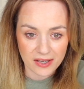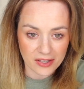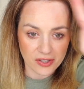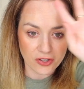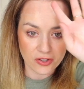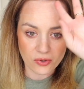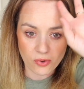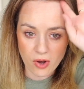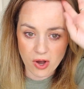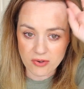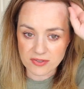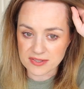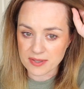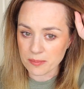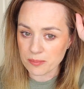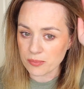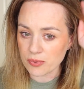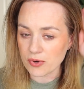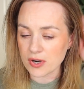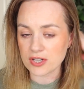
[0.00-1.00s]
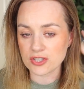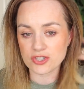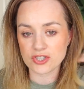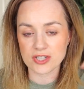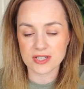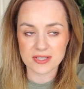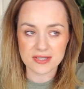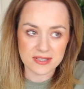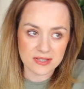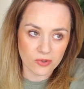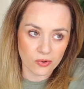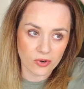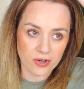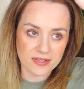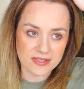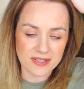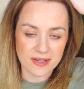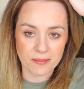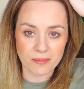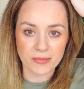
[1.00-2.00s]
You know how some brushes or
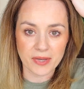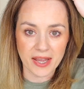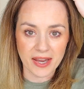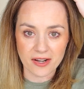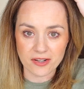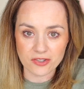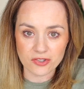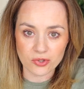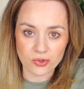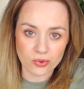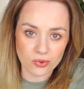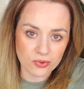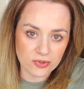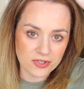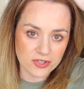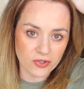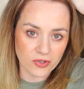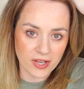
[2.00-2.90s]
some hair tools,